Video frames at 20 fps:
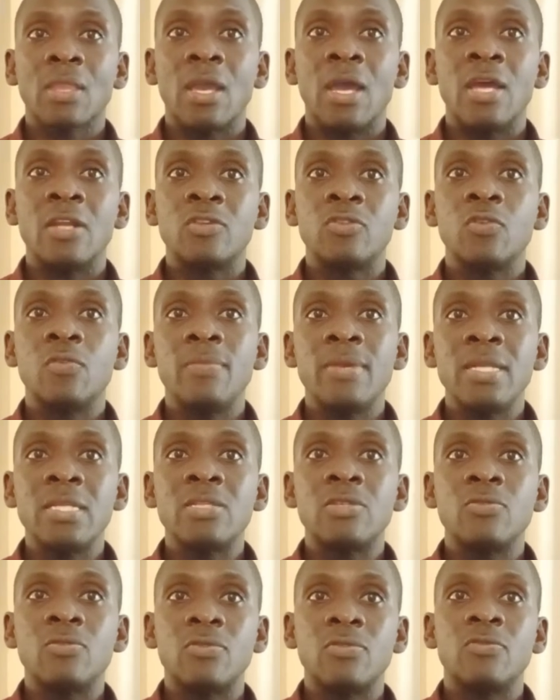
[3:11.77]
uh, two
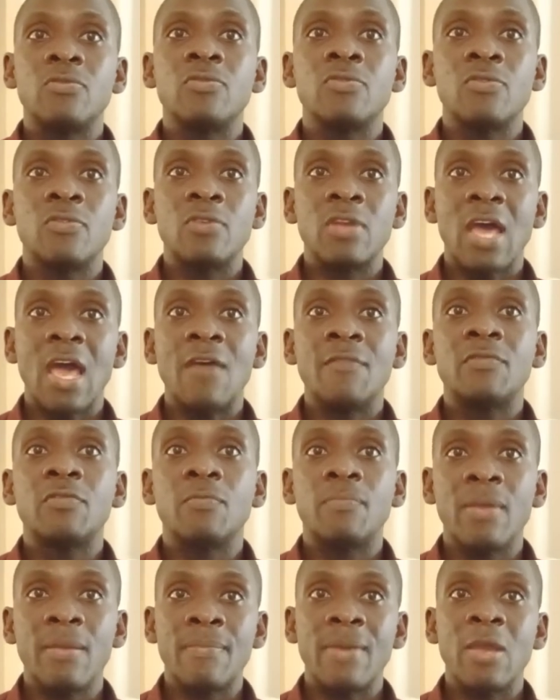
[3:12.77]
means. You'll, you'll have to
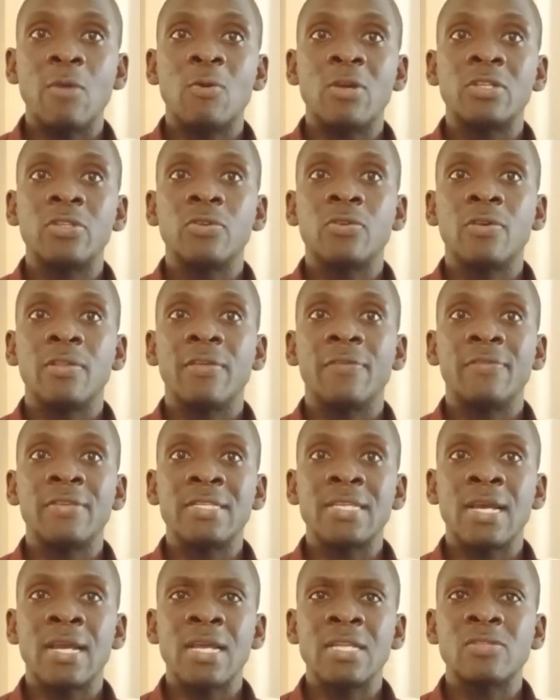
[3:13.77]
pay by what you call the
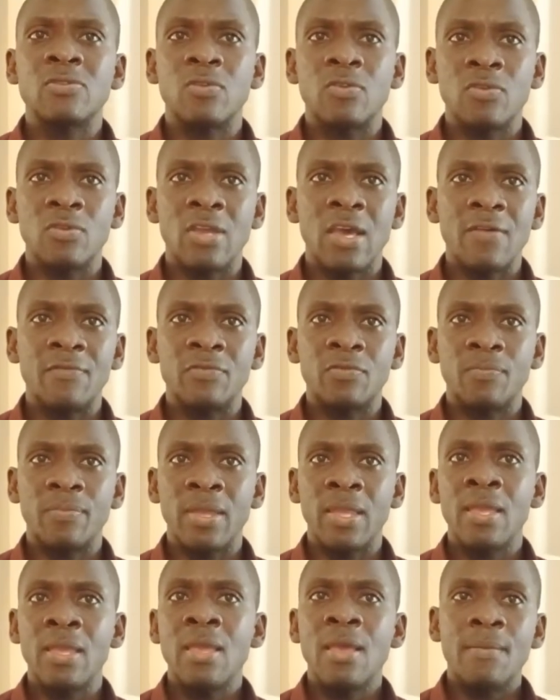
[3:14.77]
Visa cards, or you'll have to
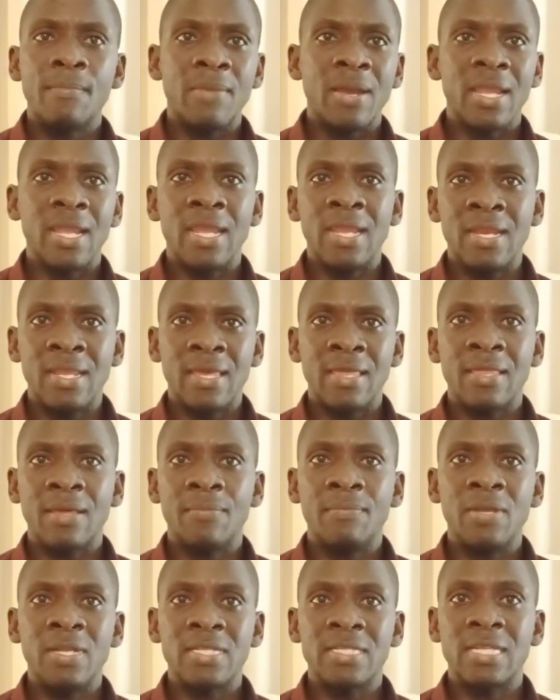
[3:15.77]
pay by any other
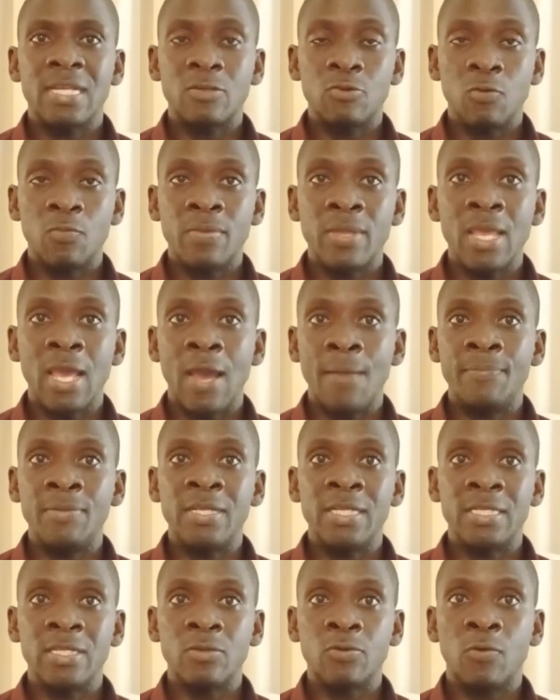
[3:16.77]
means that will be
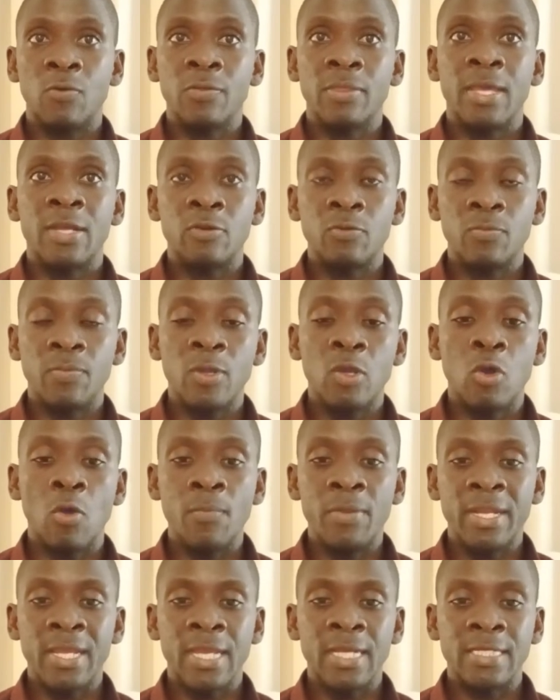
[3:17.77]
updated or that will be
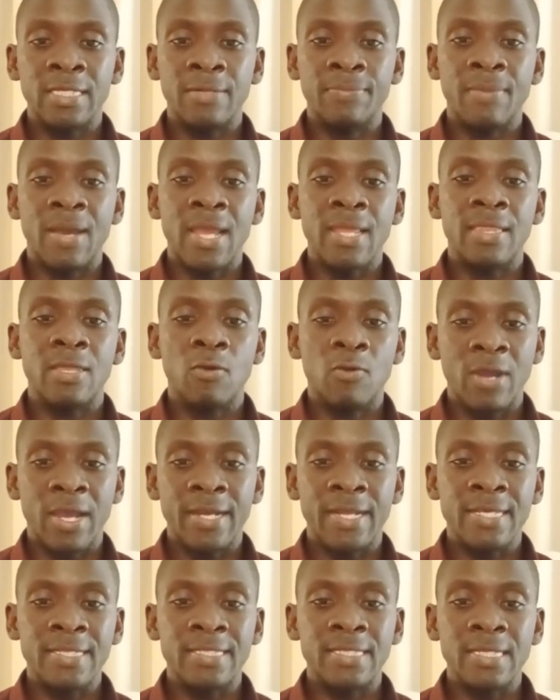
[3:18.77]
communicated by the
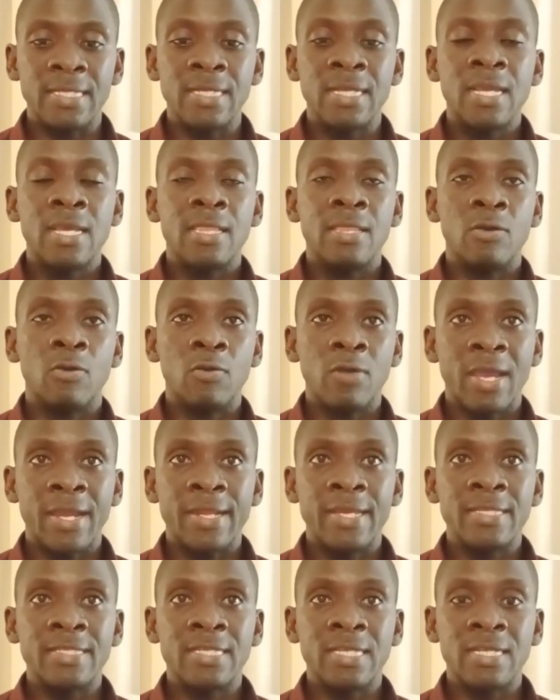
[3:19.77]
organizing the
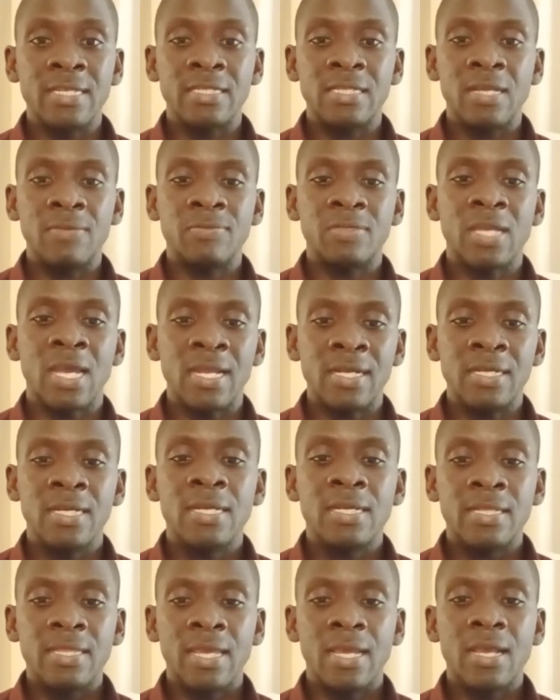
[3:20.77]
organizing teams. And
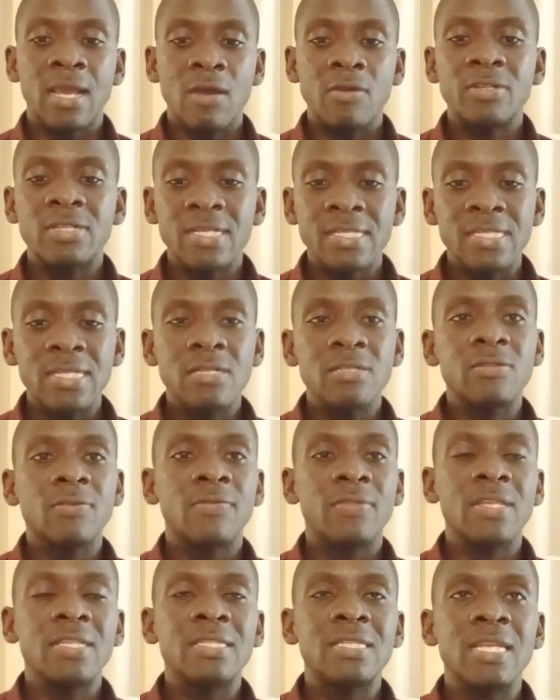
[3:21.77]
the counter sales
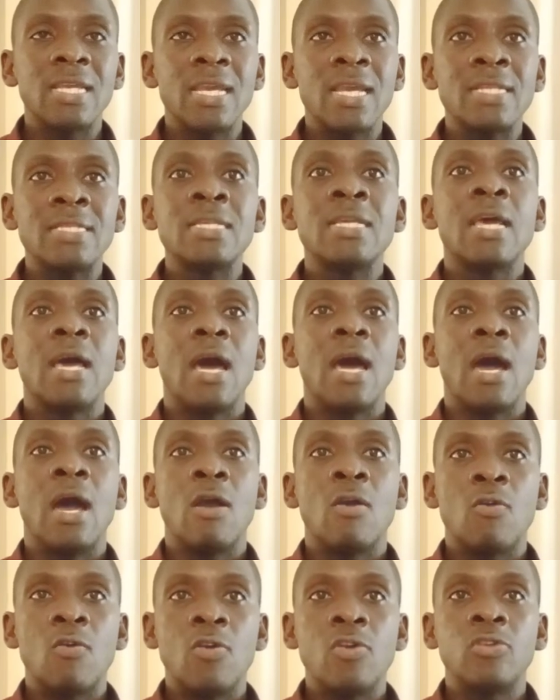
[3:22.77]
of these tickets are
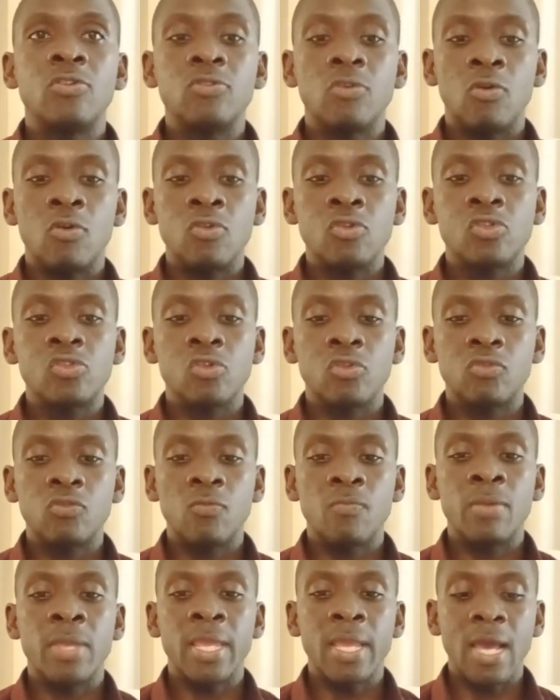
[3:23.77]
going to also to
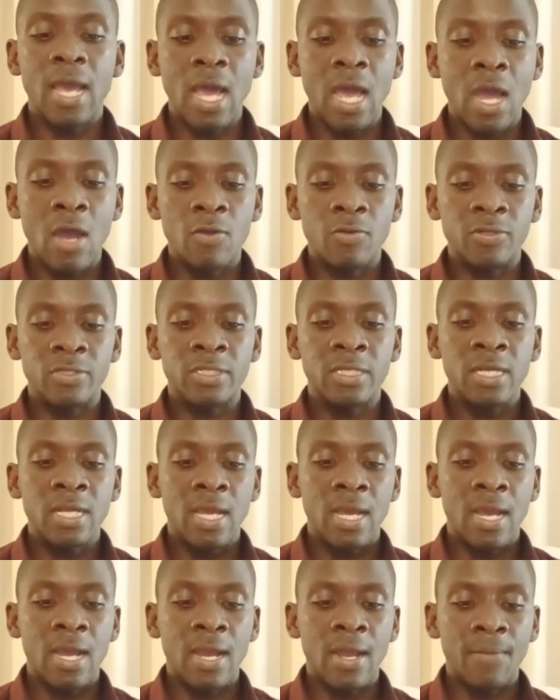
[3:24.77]
be out
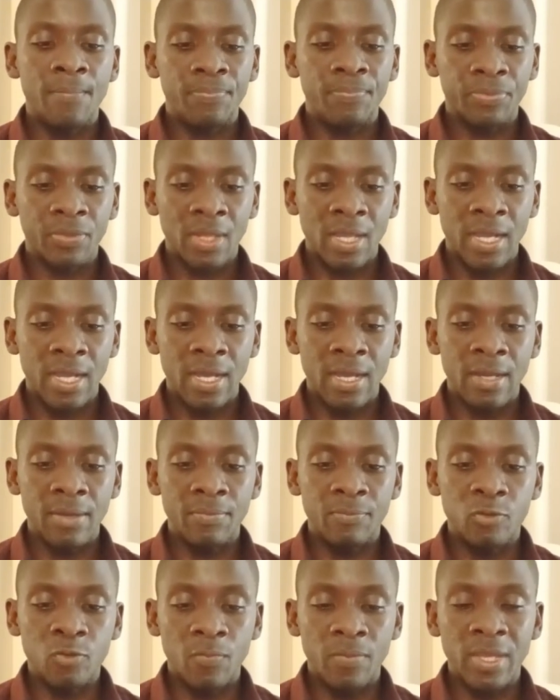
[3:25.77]
uh, uh,
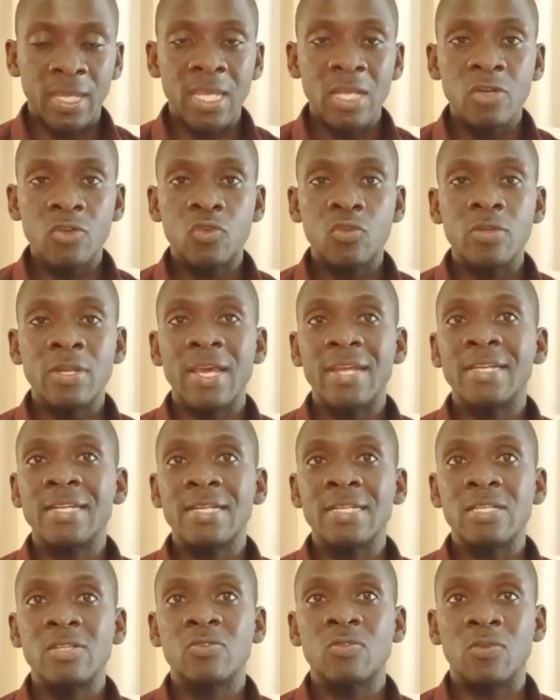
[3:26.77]
to begin. Now
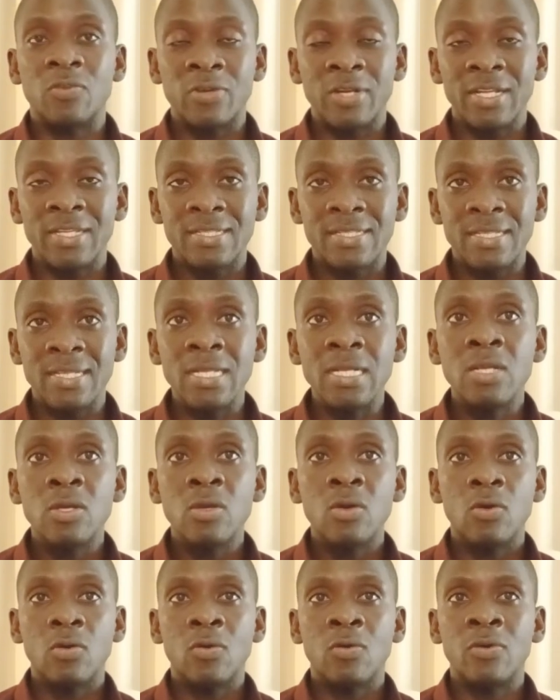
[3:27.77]
that is on still
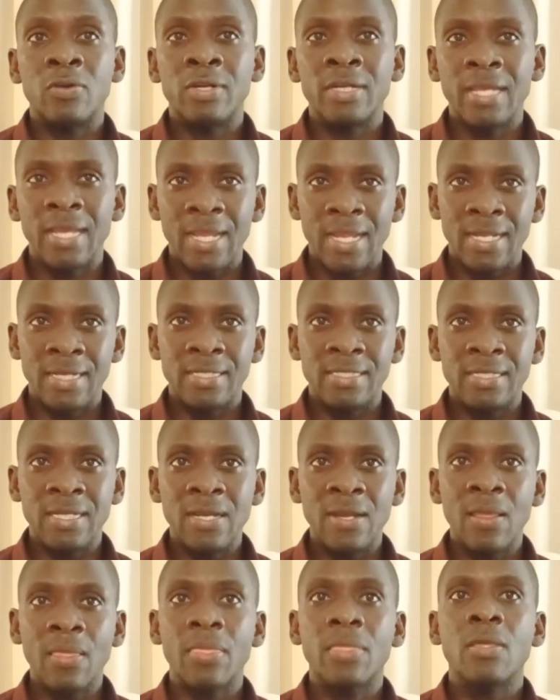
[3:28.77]
on
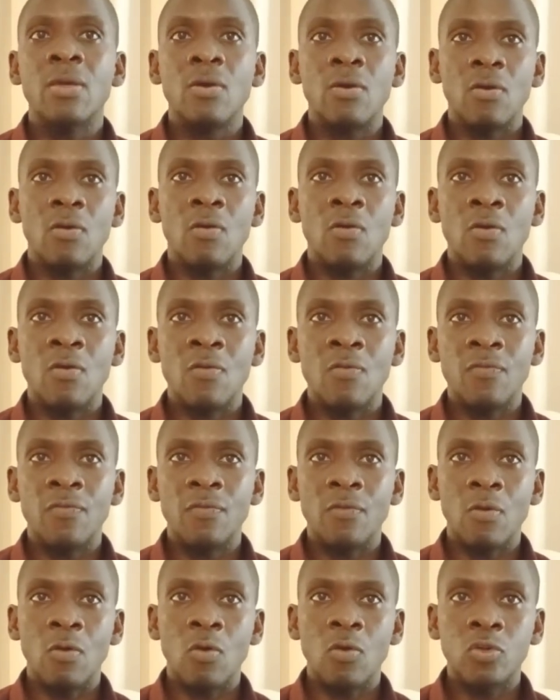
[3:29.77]
eighteenth of
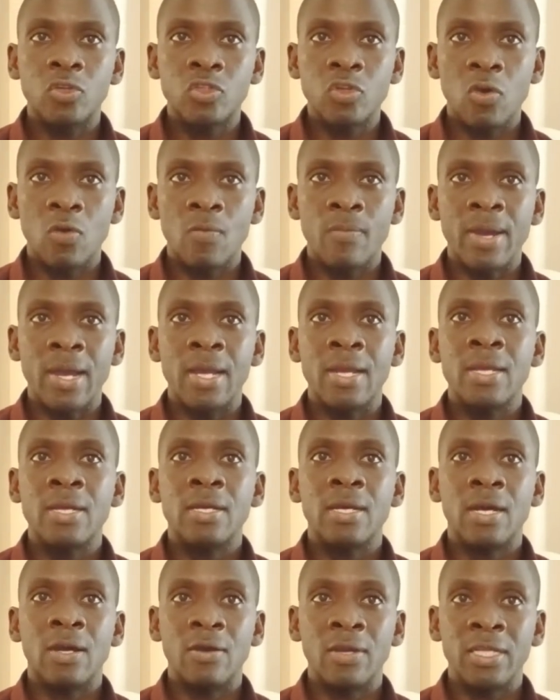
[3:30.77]
October.
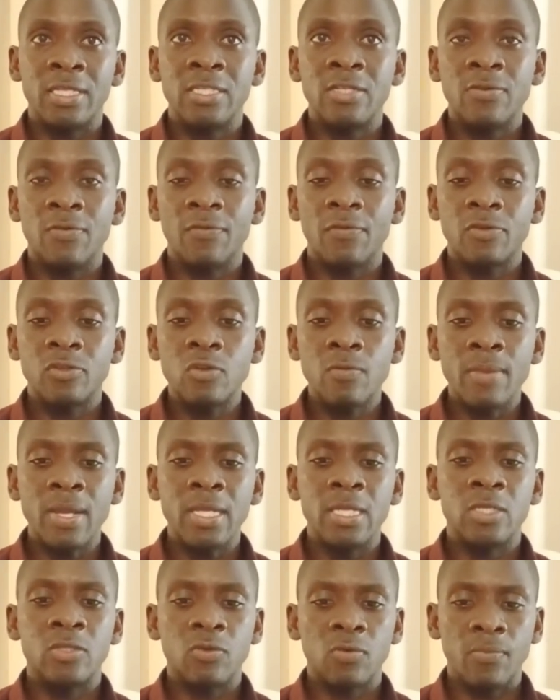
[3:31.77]
Uh, eighteenth of October
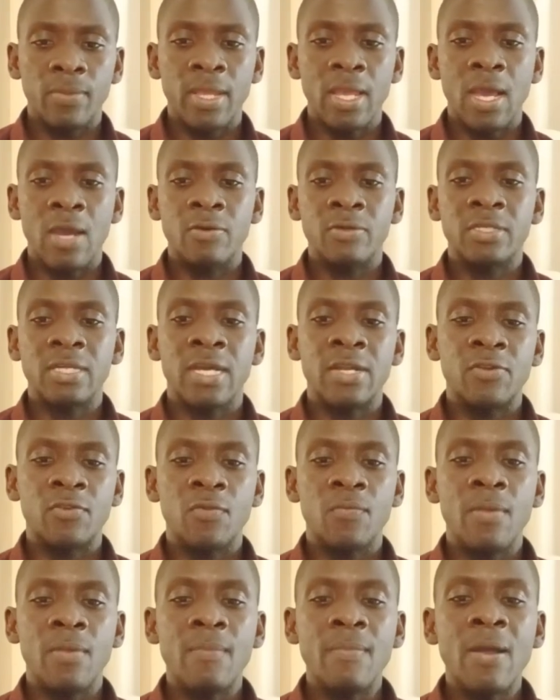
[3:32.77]
it will be out. And
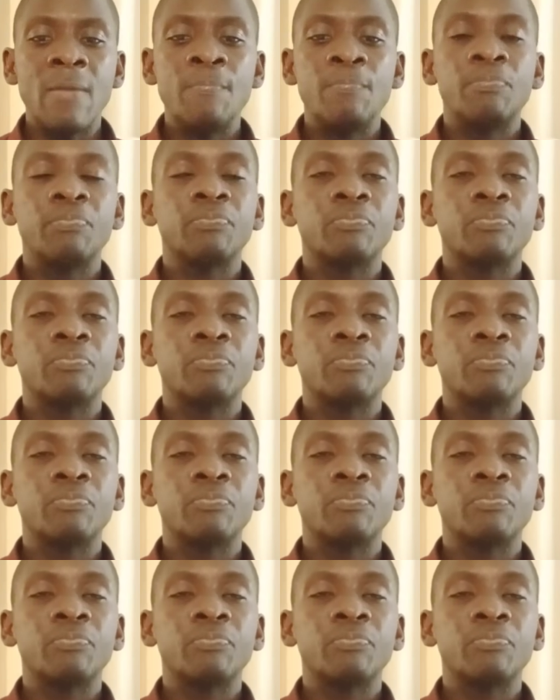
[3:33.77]
remember,